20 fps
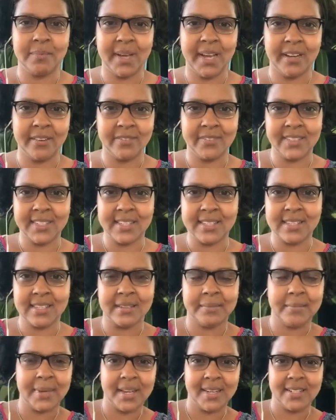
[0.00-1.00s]
mindfulness
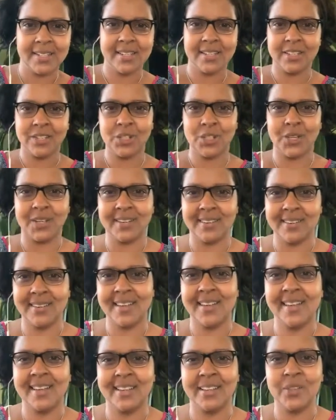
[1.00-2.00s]
and meditation
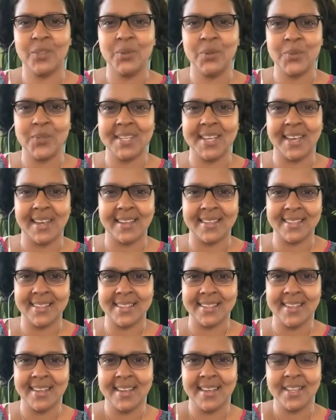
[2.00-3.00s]

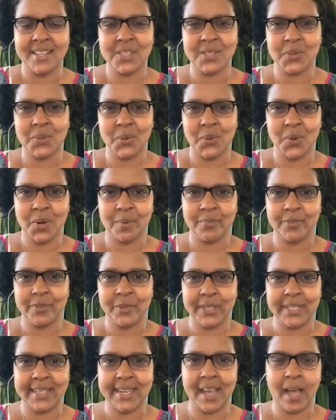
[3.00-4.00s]
enthusiast. So I'm
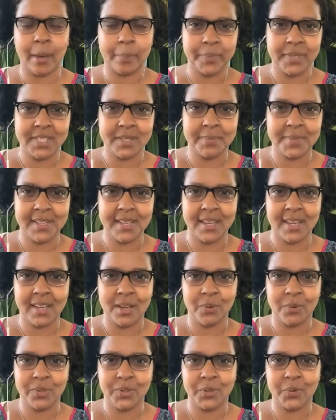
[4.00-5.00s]
really happy to be
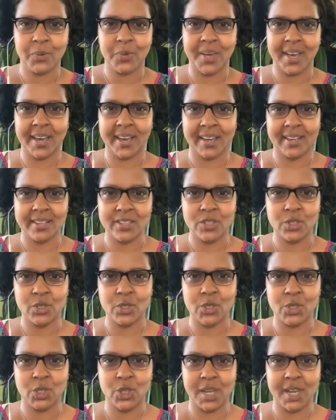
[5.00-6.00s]
here with you guys to
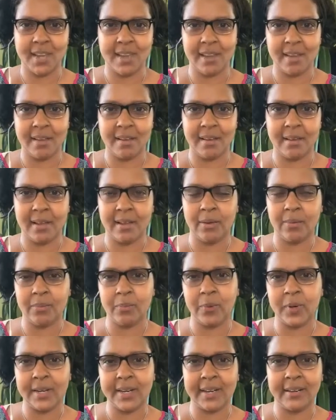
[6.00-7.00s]
share uh,
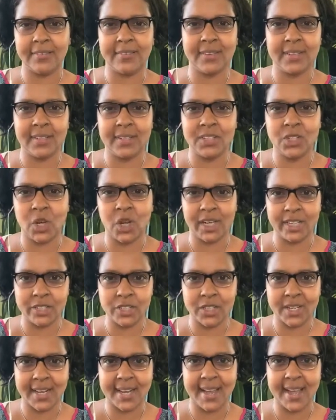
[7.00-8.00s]
whatever
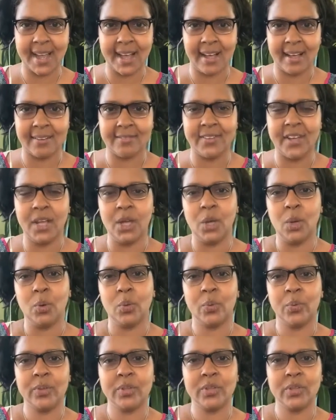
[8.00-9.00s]
knowledge that I have
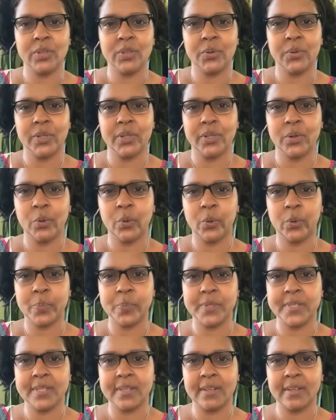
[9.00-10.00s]
with you in the
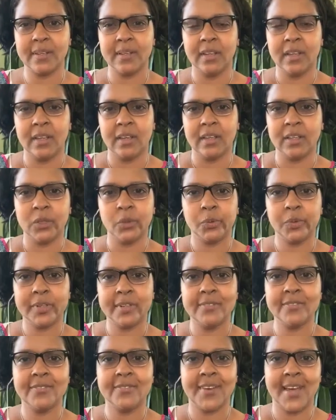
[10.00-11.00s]
hopes that you
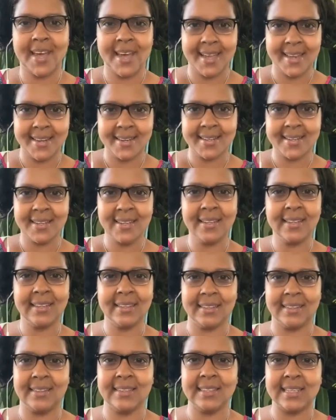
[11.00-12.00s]
can find
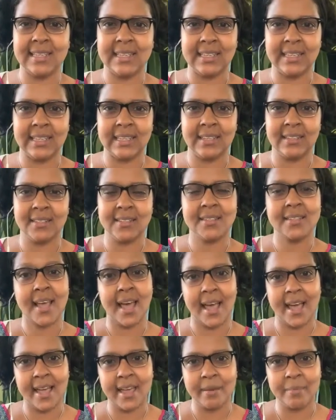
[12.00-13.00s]
the
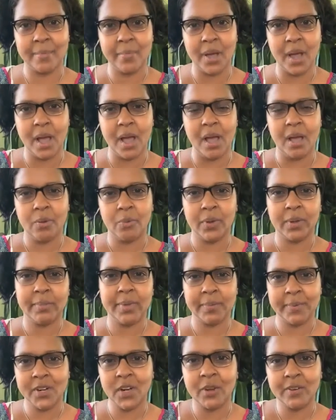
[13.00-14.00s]
time well,
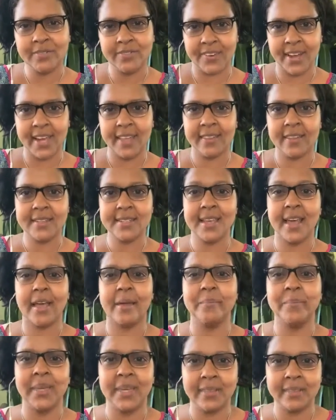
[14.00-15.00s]
maybe not find the
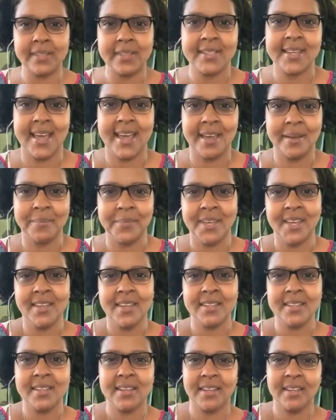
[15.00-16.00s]
time, make the time
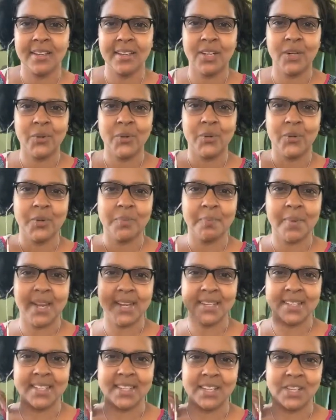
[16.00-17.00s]
to include
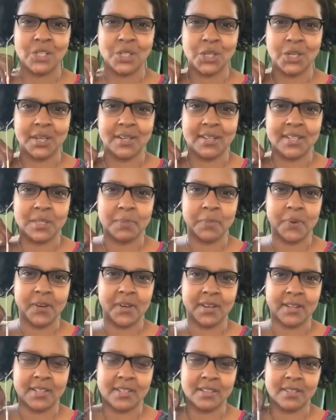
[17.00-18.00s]
meditation as
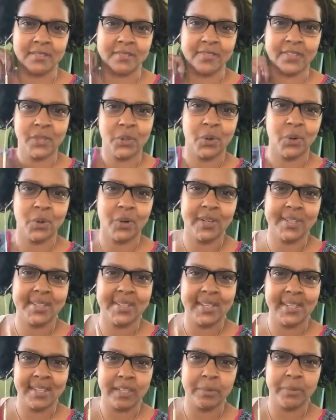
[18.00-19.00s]
part of your
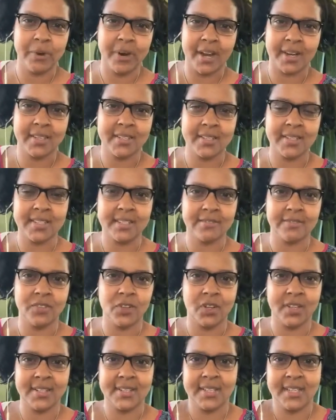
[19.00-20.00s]
daily practice. If
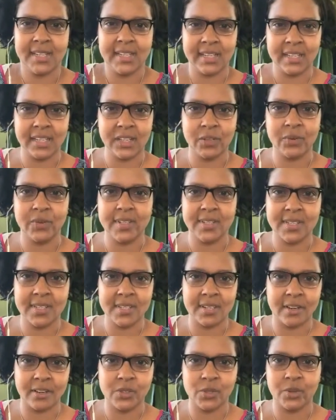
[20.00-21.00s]
not daily, you can
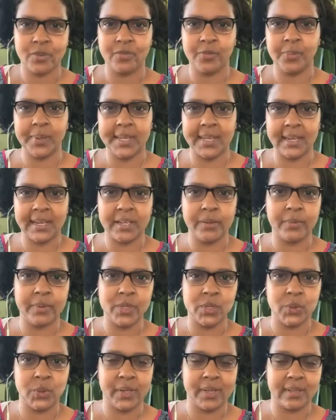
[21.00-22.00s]
start off weekly. We're
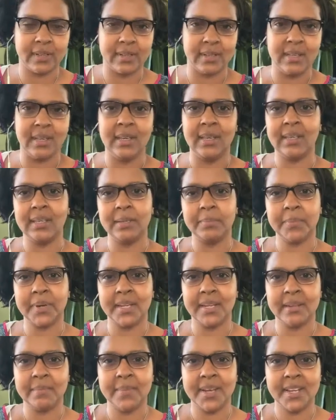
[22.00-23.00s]
doing the
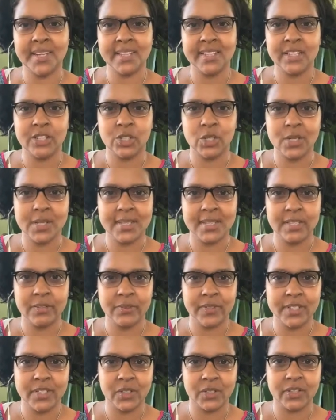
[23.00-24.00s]
Monday meditation
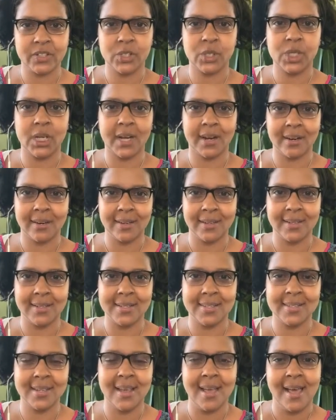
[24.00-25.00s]
series on the
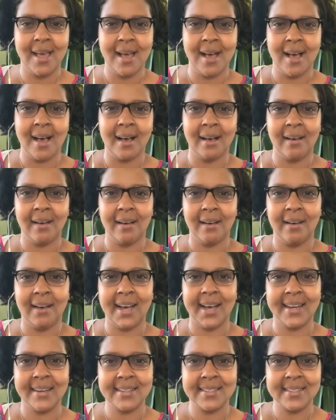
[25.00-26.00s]
chakras. Uh,
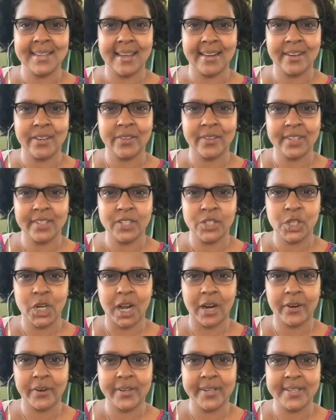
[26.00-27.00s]
I decided on the
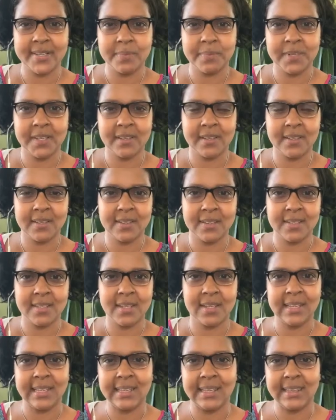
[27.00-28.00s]
chakras because
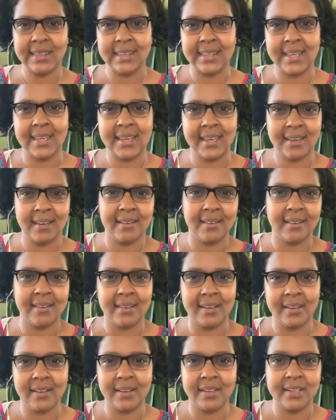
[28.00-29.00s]
they
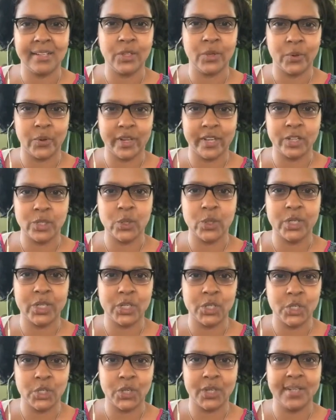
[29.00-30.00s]
are in yogic
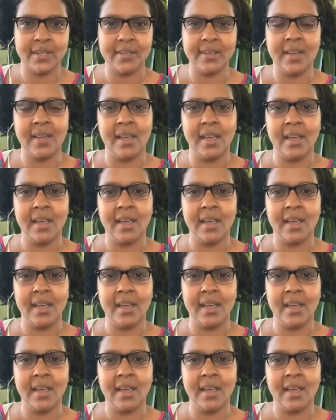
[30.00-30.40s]
tradition.